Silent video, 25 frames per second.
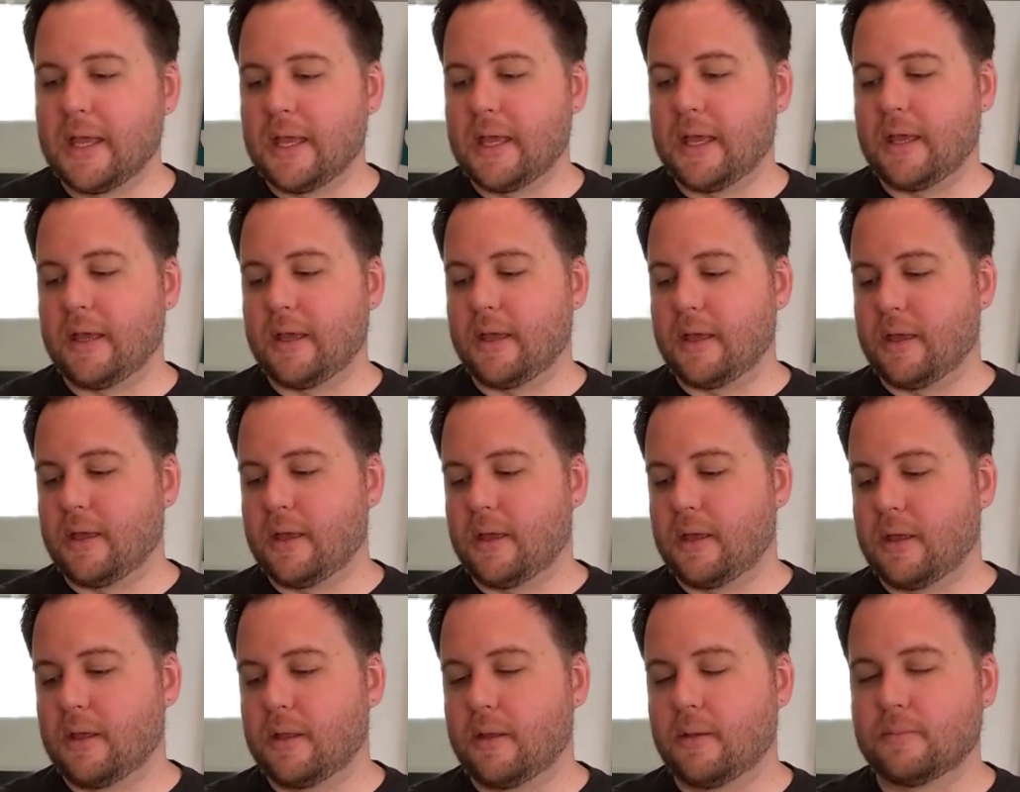
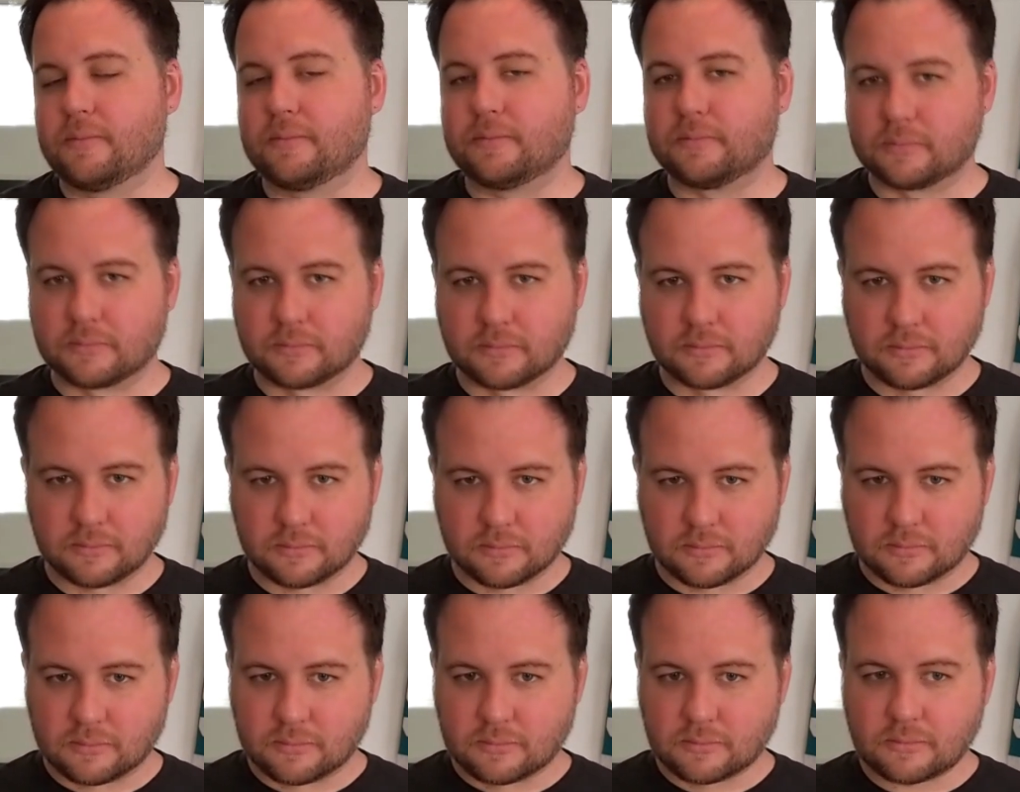And
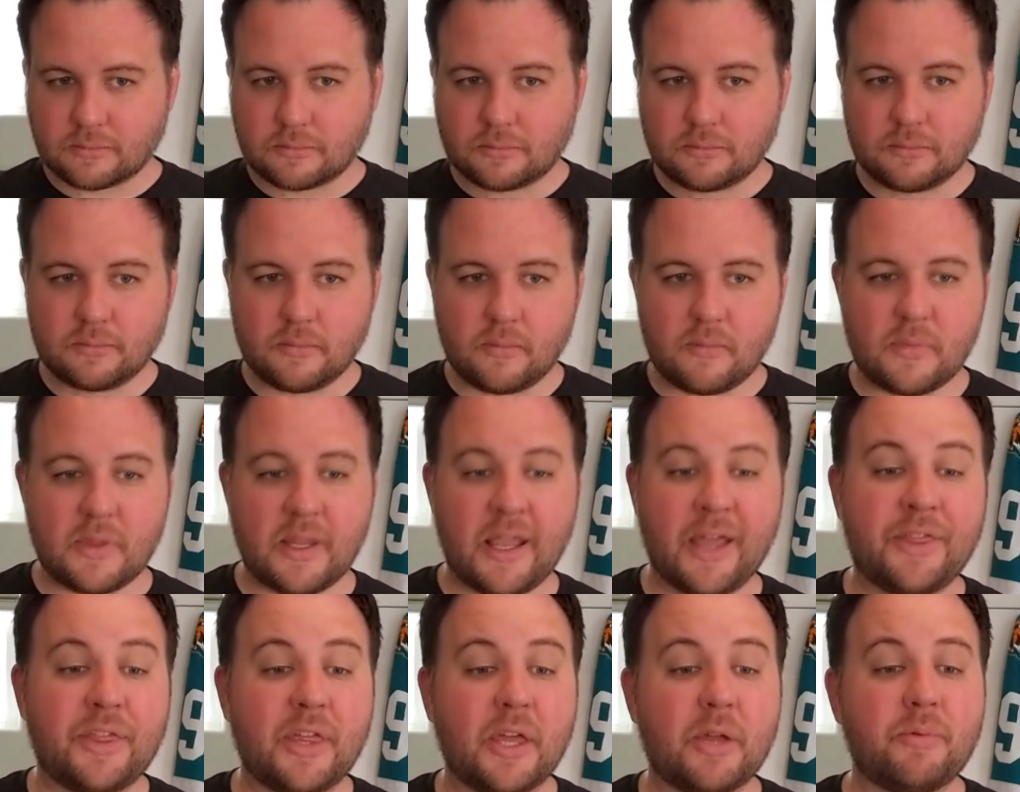
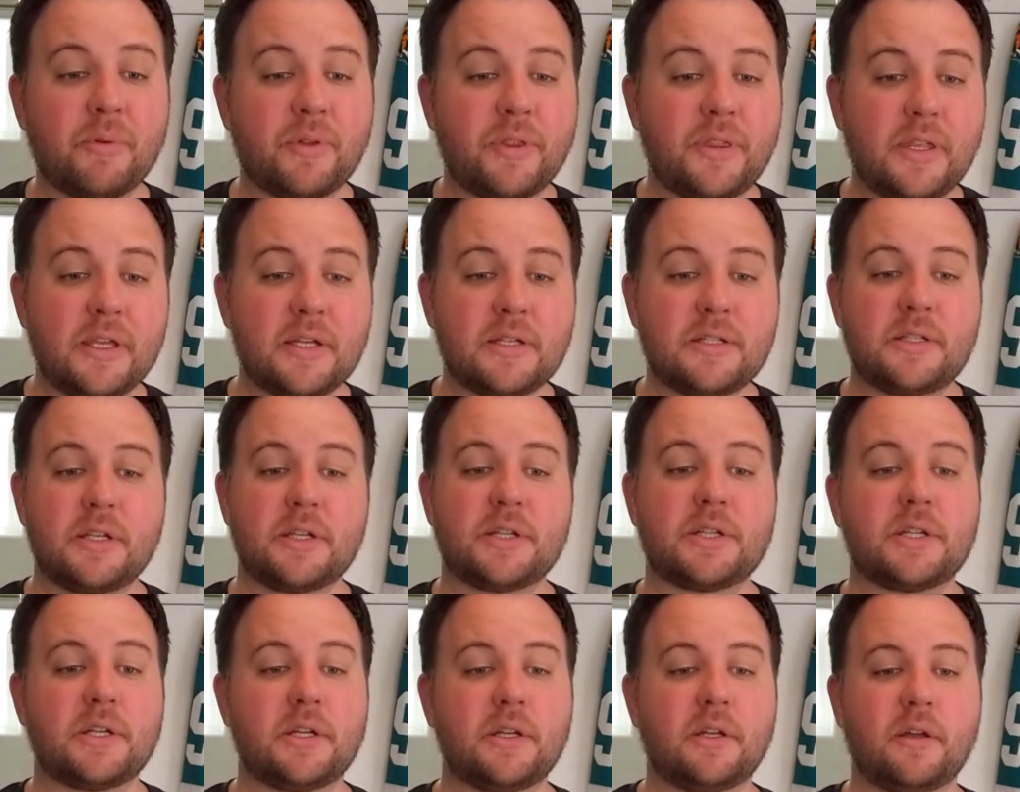I think with the
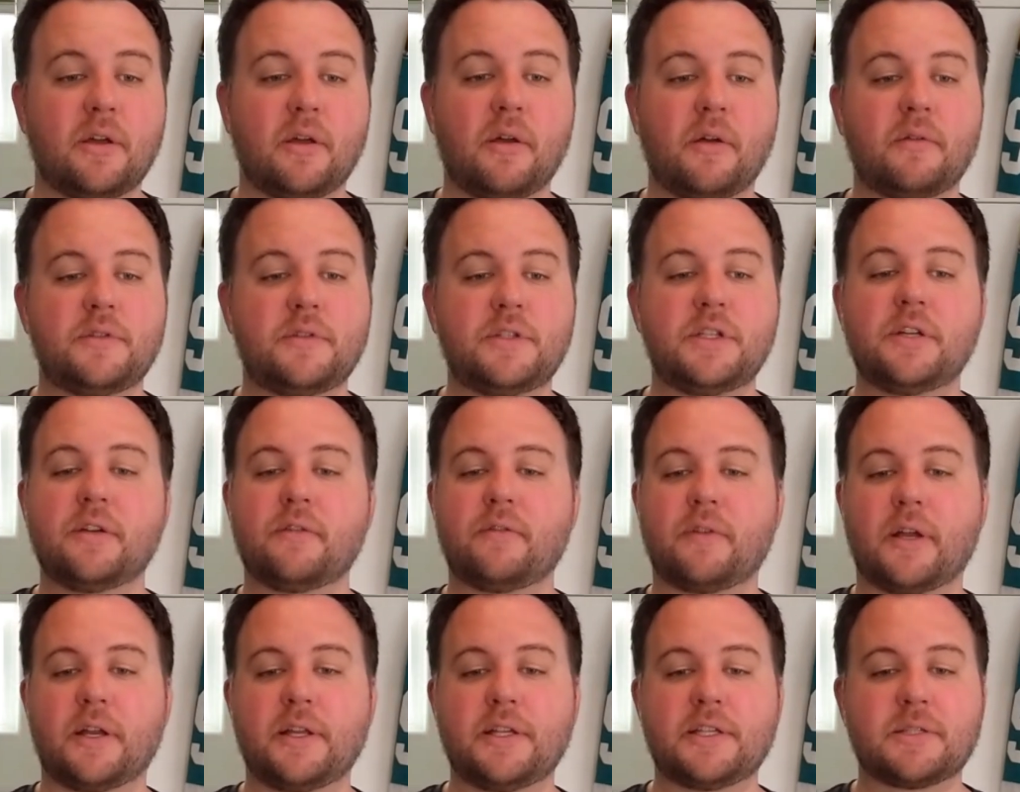addition of
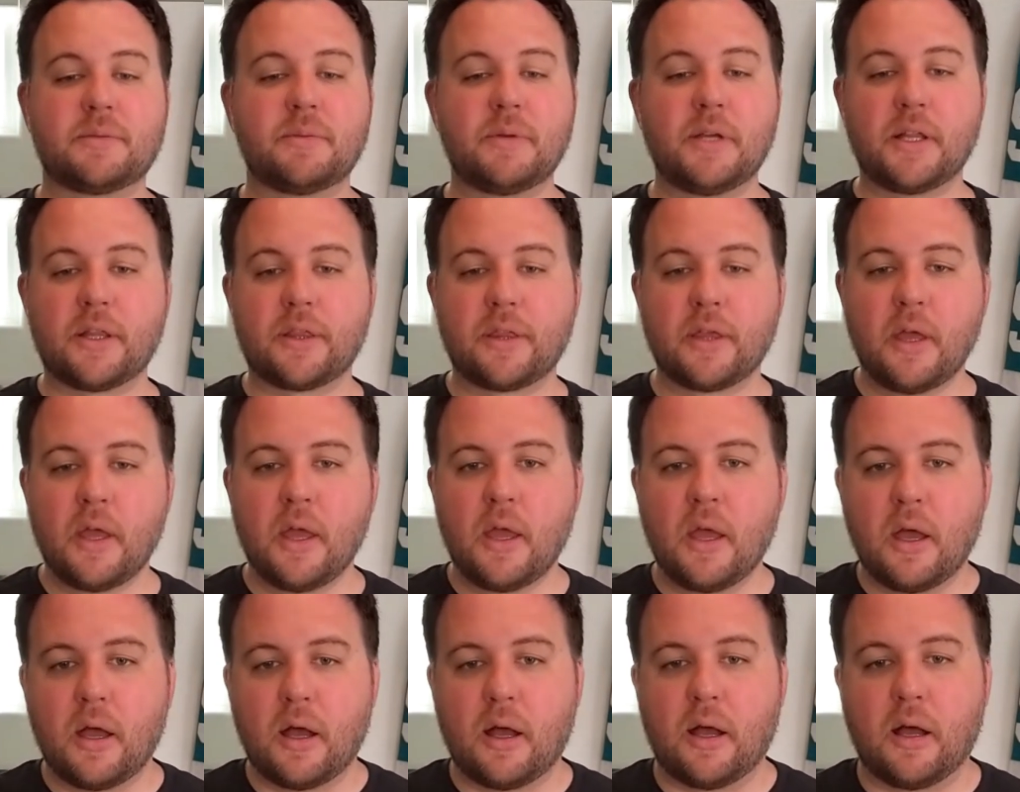Giovanni Smith,
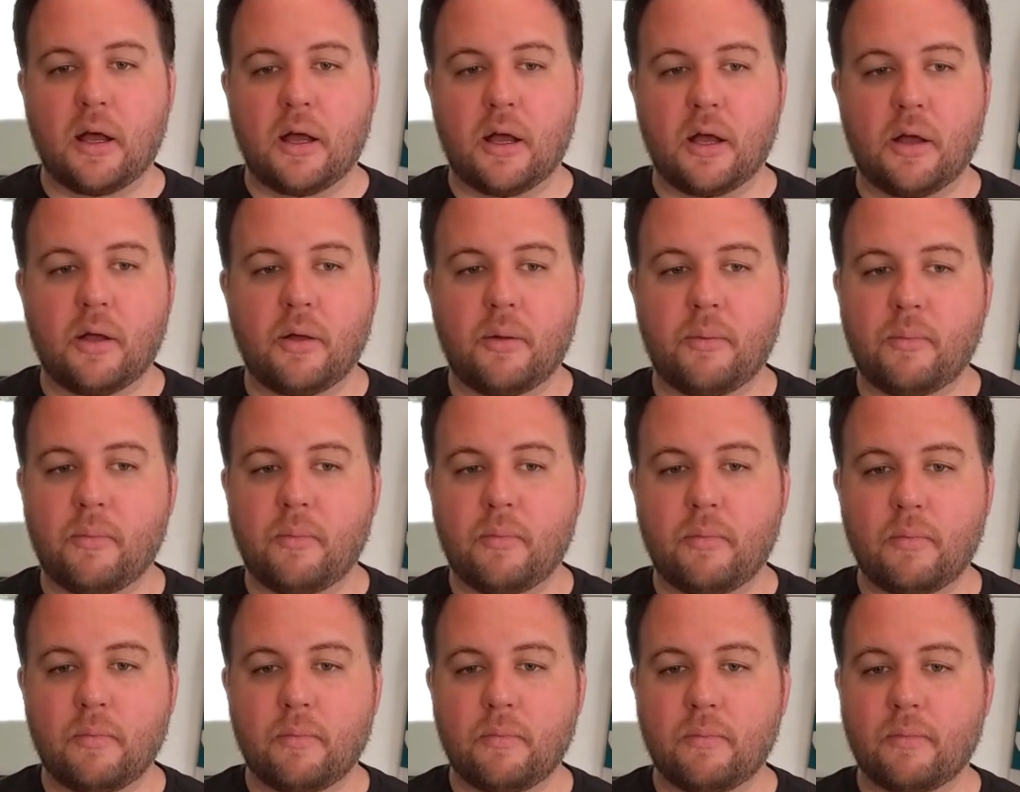
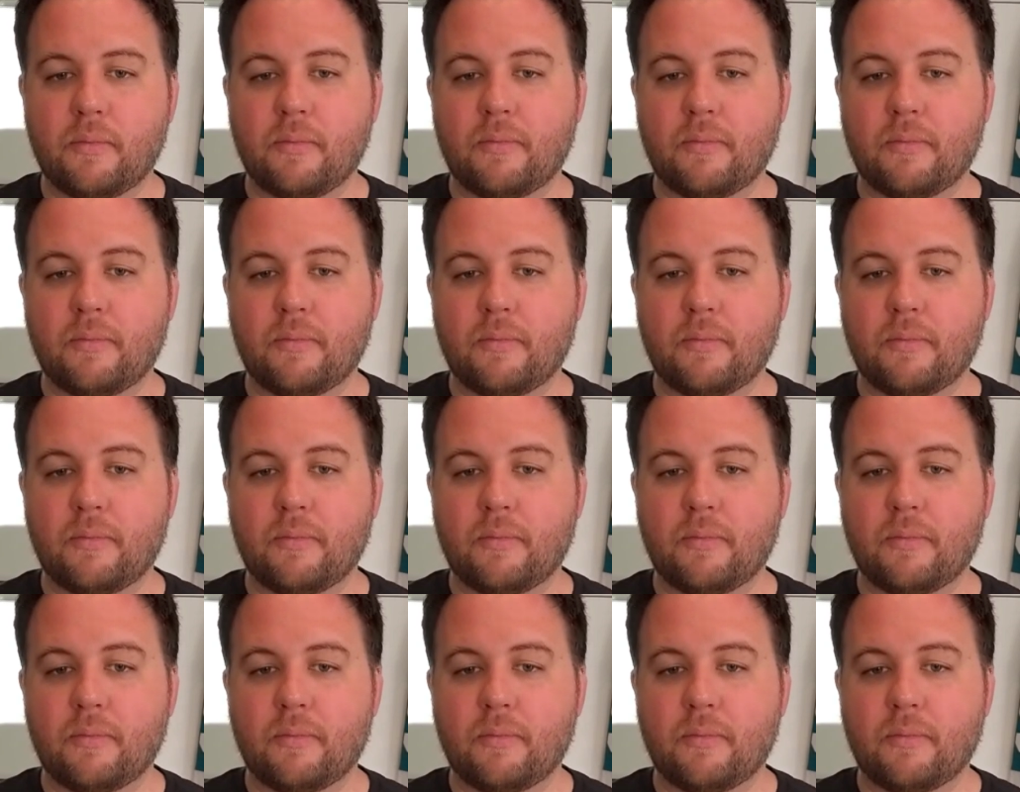Oskar